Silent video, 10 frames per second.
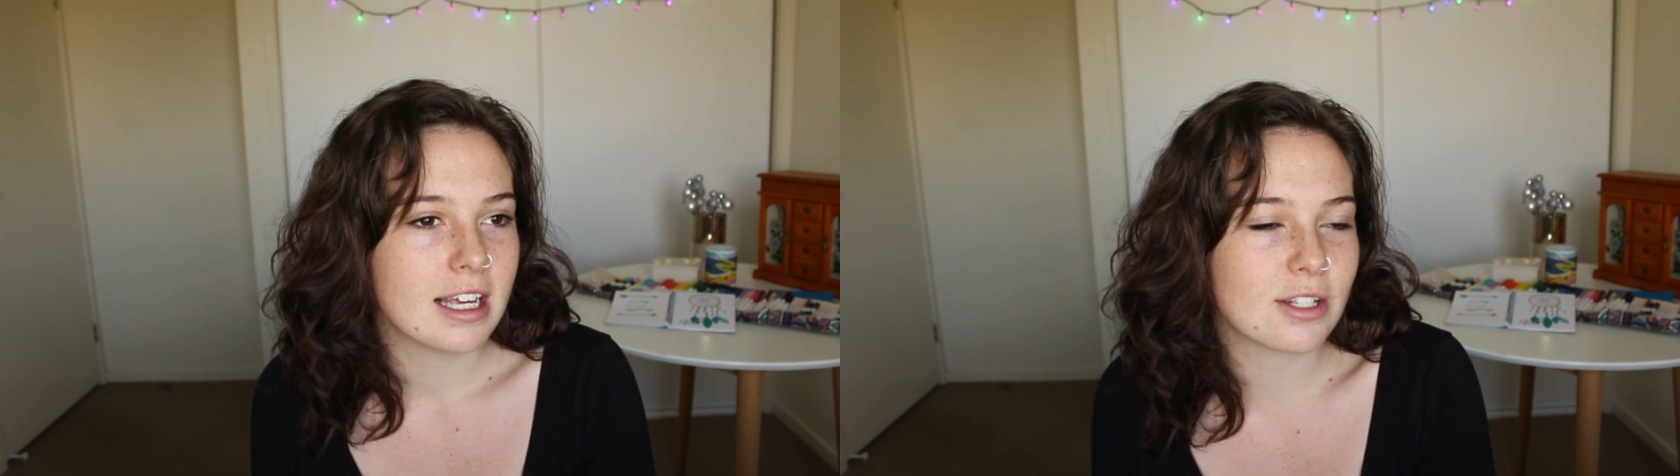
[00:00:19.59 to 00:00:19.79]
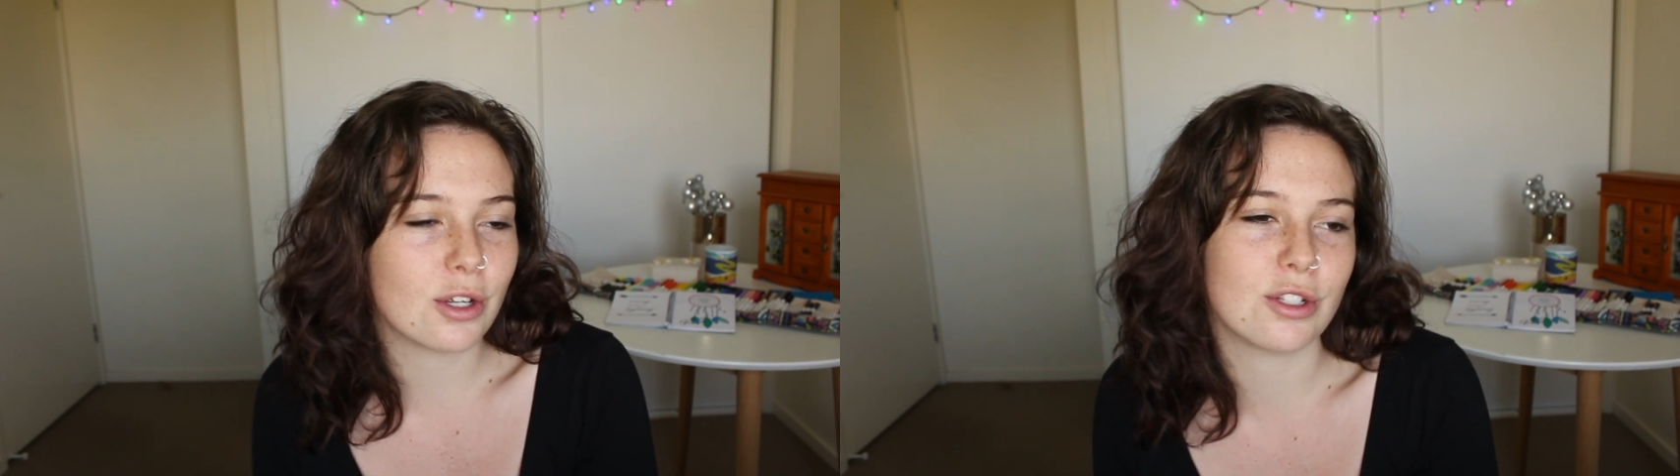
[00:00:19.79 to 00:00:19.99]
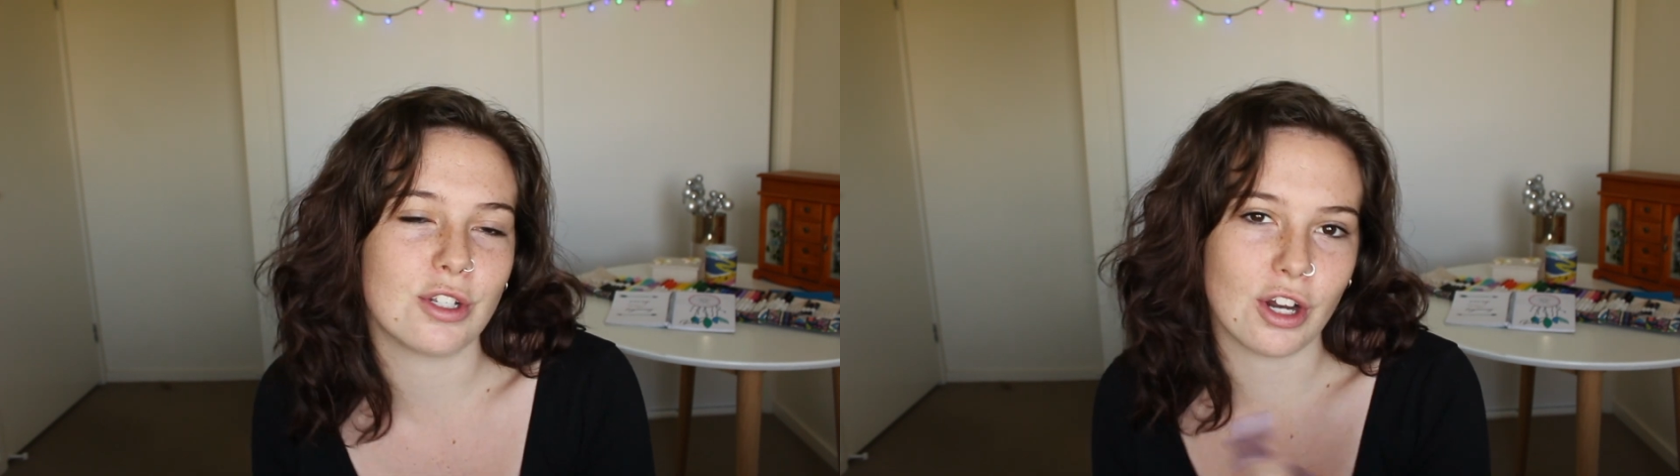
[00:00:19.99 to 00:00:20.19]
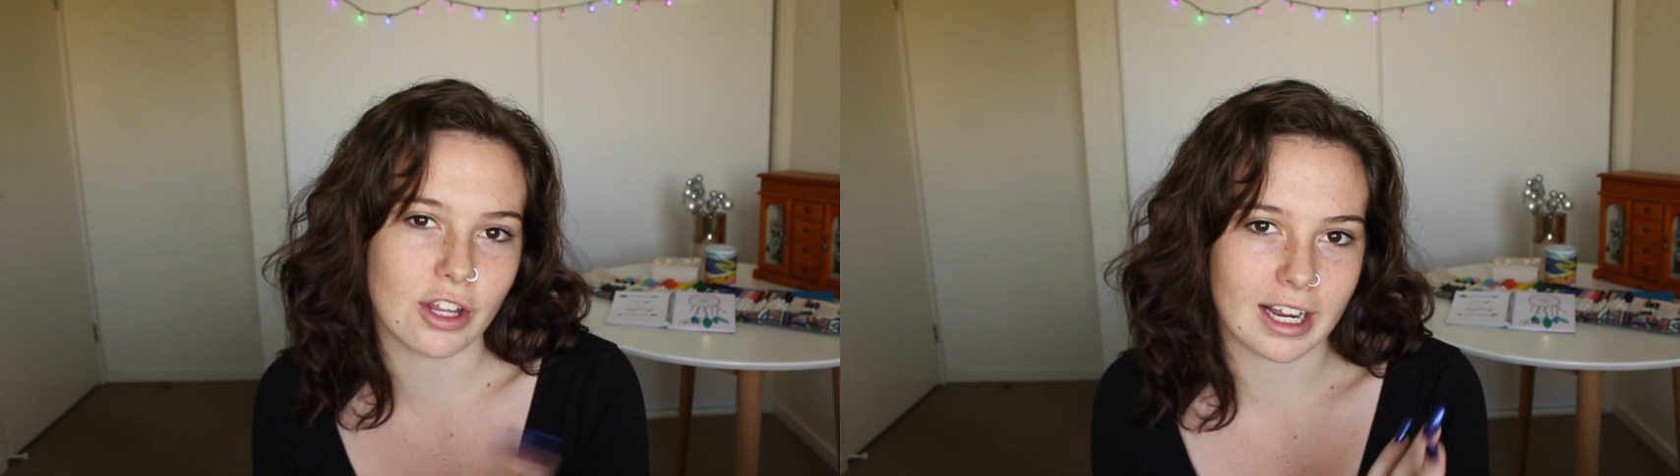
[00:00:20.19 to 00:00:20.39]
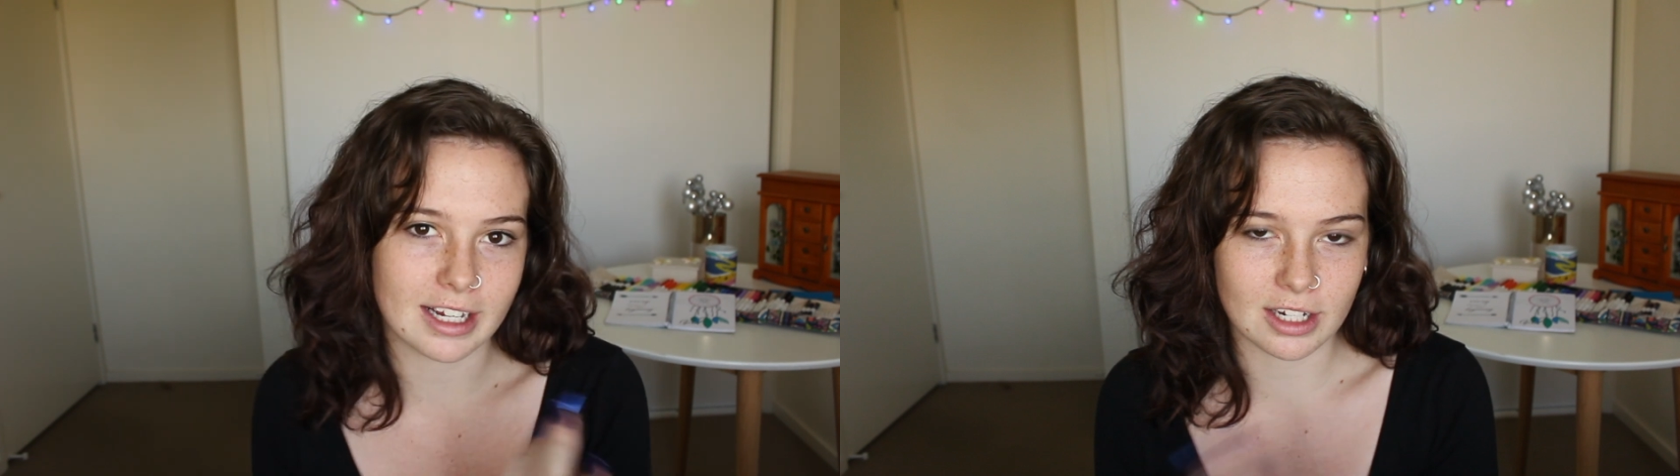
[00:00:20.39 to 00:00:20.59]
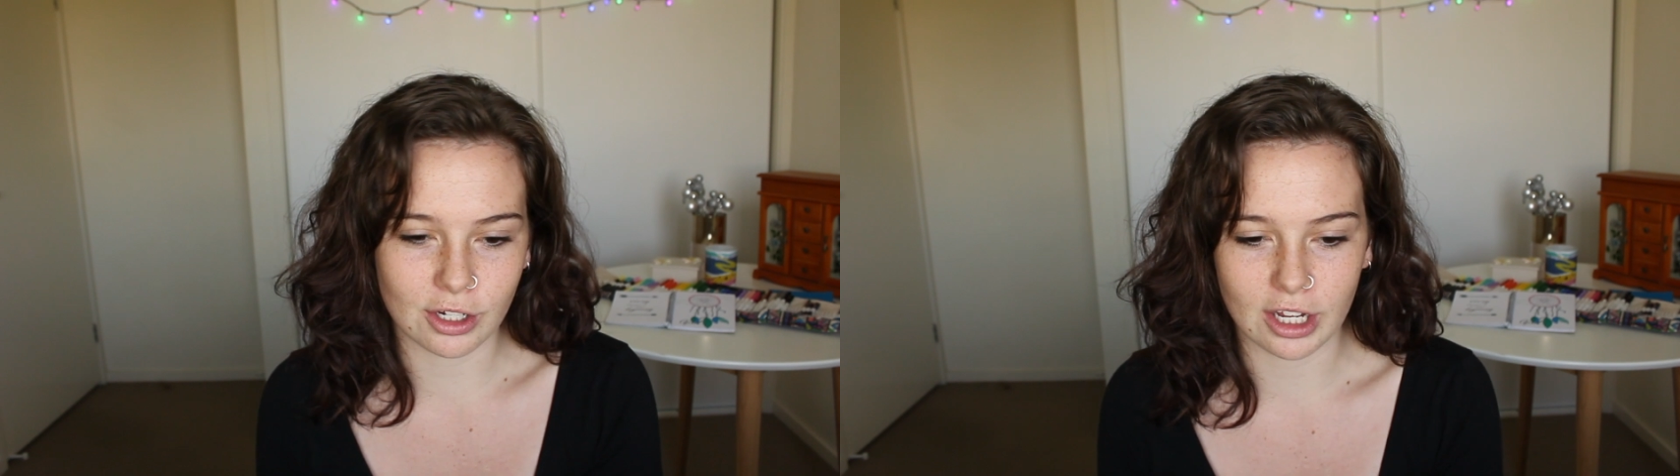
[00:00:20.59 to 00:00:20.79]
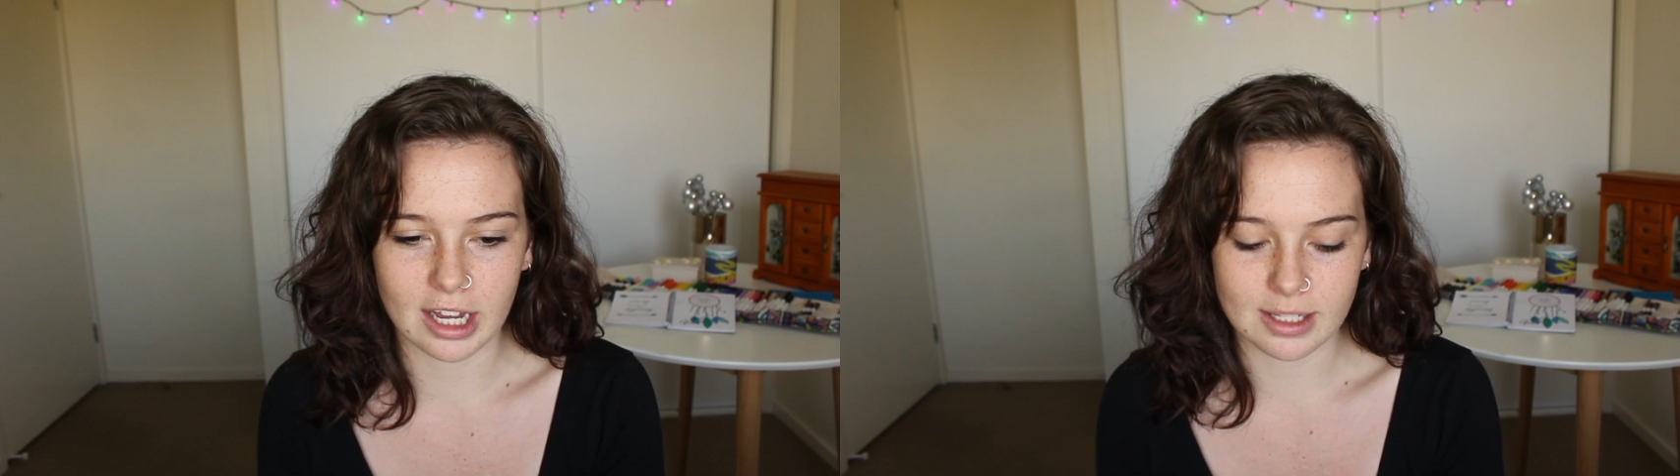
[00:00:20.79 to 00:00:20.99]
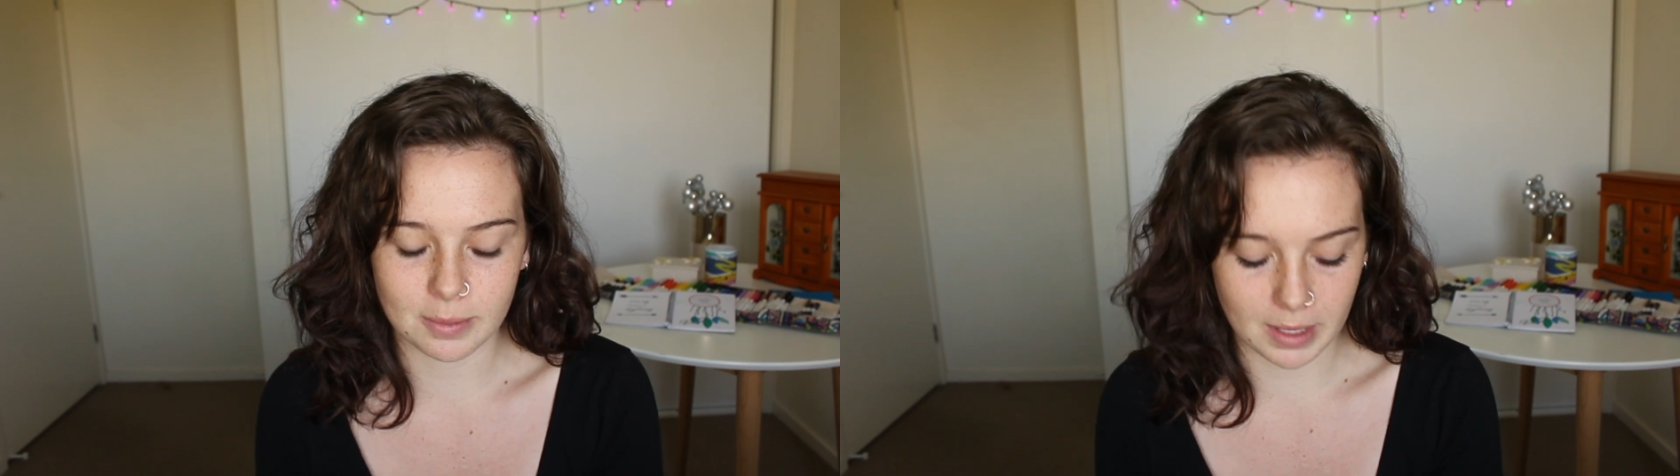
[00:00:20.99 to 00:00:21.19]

as long as, you know, like I tell you guys